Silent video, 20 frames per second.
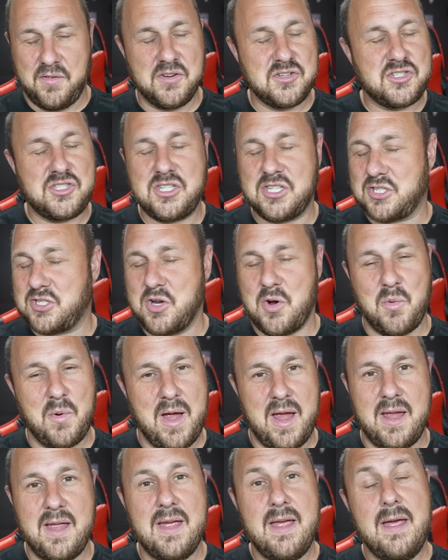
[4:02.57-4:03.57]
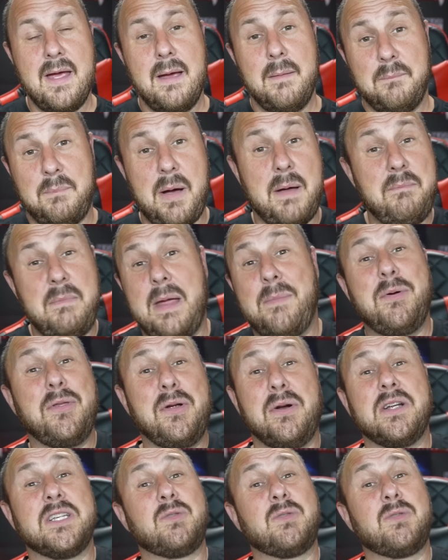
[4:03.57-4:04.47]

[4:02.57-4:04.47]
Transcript: There's just no way. But maybe there